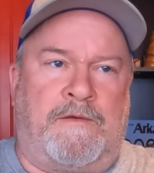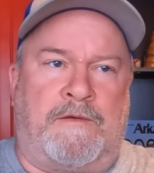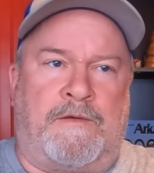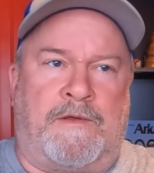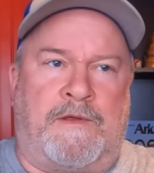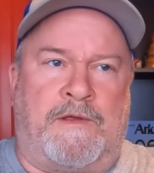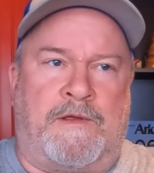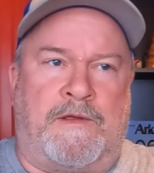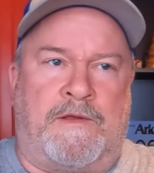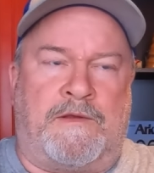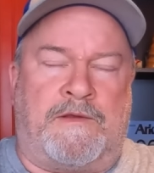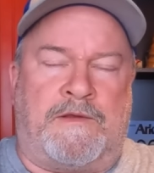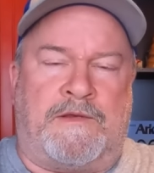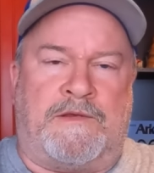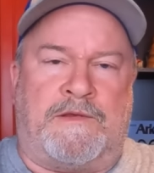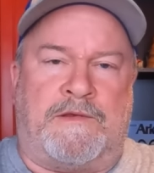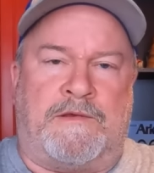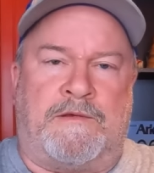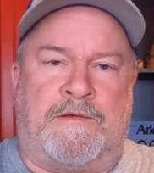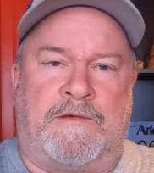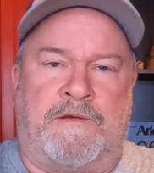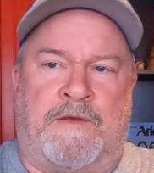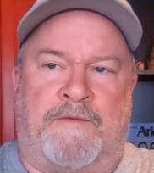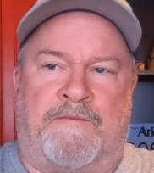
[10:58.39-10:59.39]

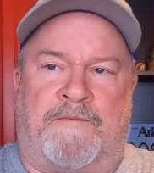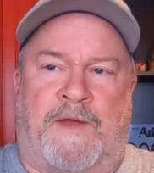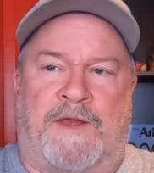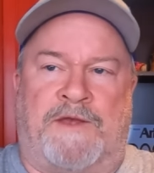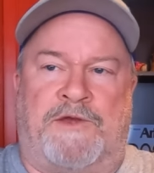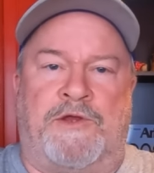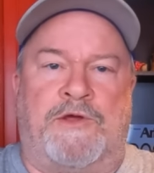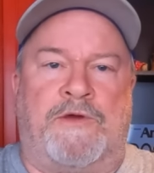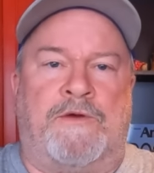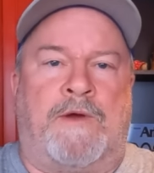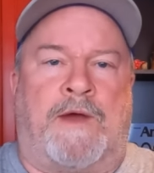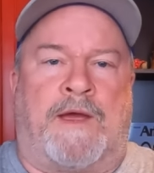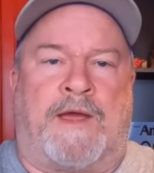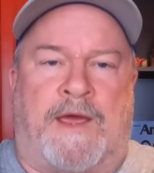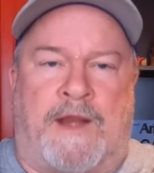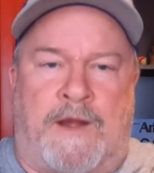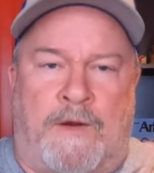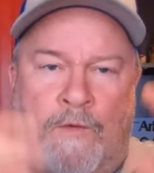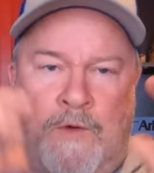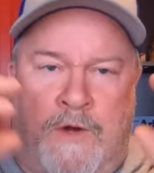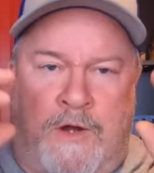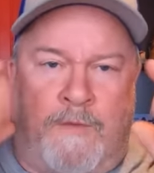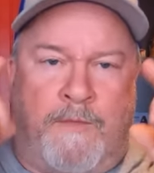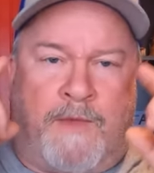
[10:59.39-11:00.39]
It's, if I do, I
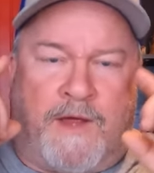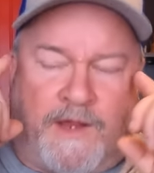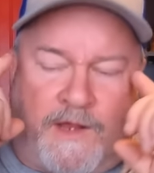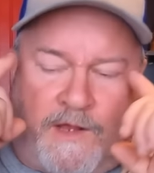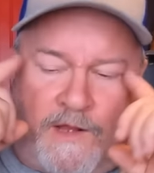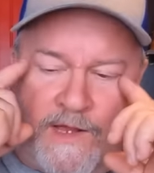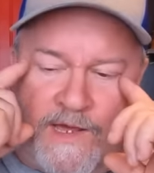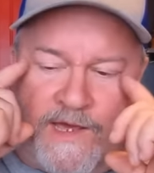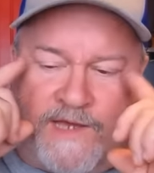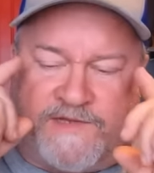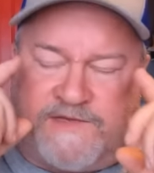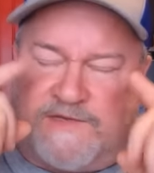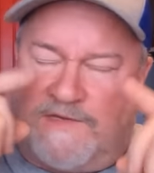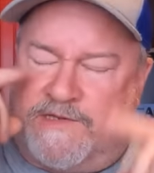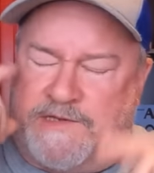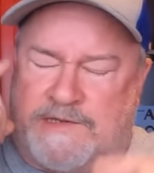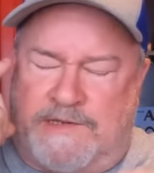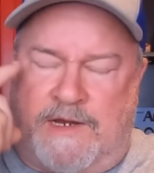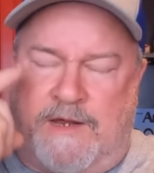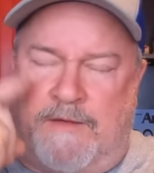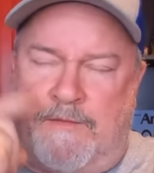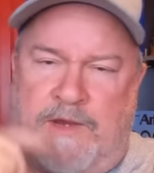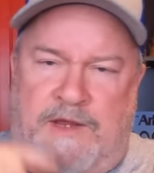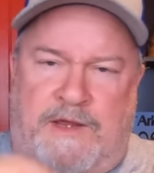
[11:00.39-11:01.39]
gotta wear my glasses,
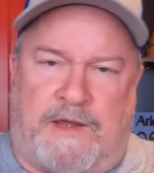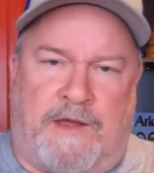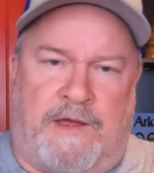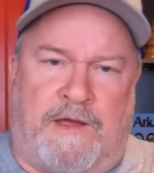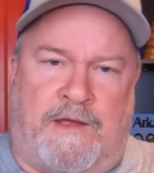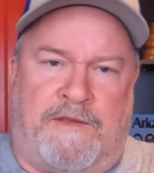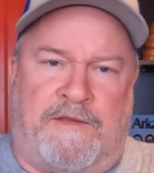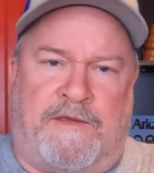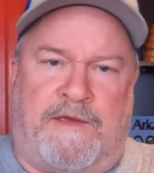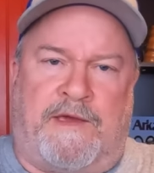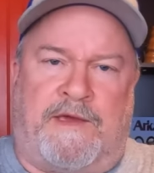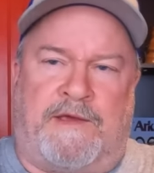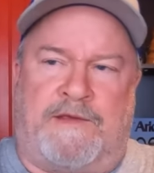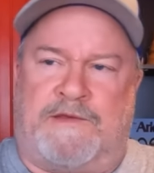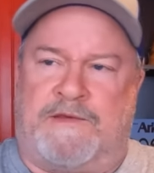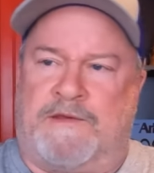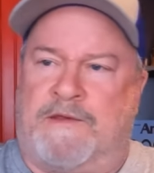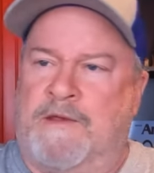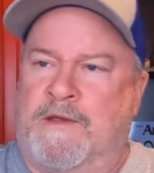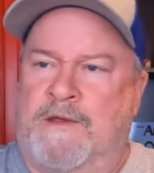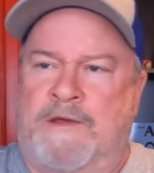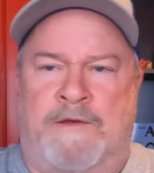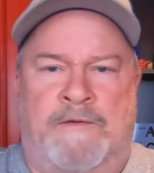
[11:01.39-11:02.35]
not my contacts.